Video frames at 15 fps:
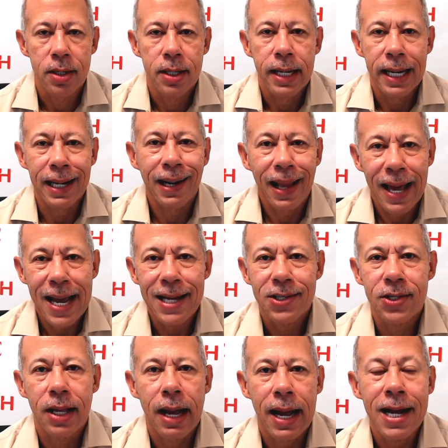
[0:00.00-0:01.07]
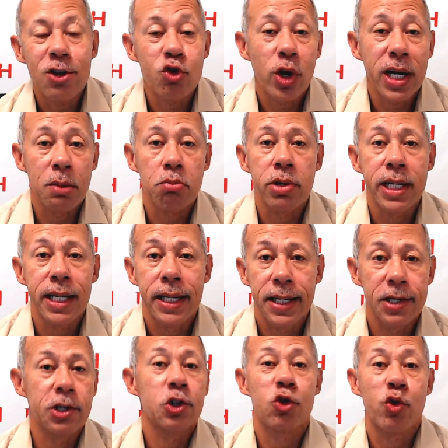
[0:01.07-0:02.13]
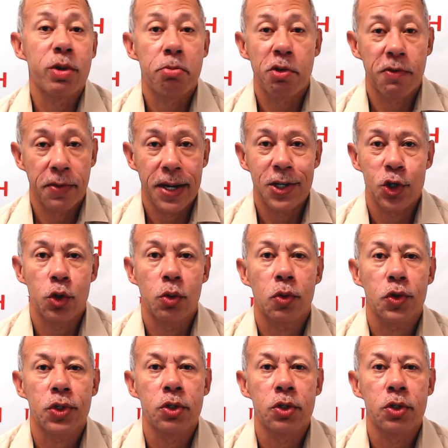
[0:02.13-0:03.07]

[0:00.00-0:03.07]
And last, I try to bring in industry professionals